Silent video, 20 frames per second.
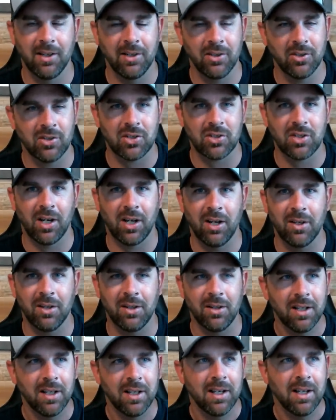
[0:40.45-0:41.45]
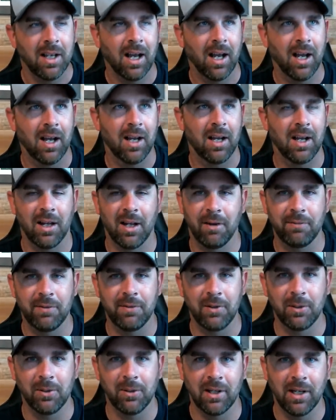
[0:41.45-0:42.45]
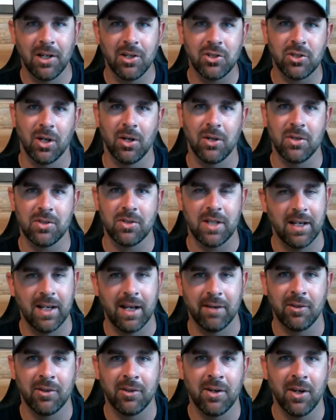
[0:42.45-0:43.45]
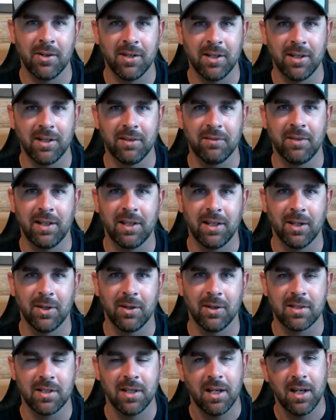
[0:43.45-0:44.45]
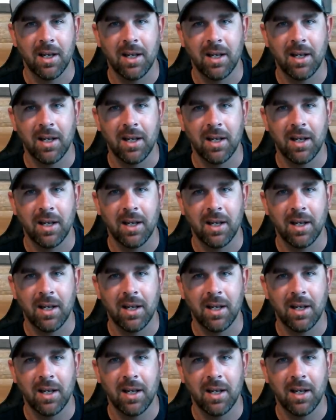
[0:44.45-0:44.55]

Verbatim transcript: You just saw uh, a few intros that never turned into videos.